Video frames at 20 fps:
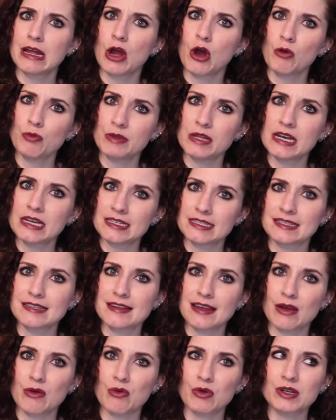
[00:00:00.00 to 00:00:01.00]
I hope that it doesn't
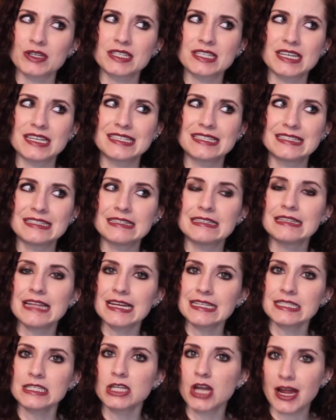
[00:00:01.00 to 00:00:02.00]
get worse because
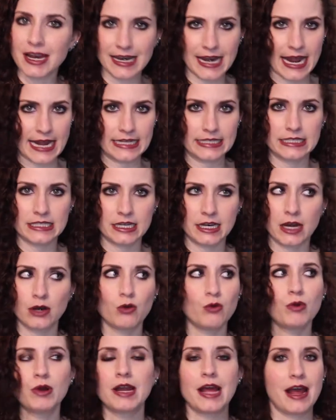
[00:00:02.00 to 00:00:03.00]
that's not nice and I
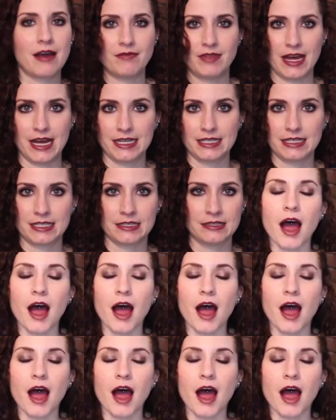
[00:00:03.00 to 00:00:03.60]
don't want to have that.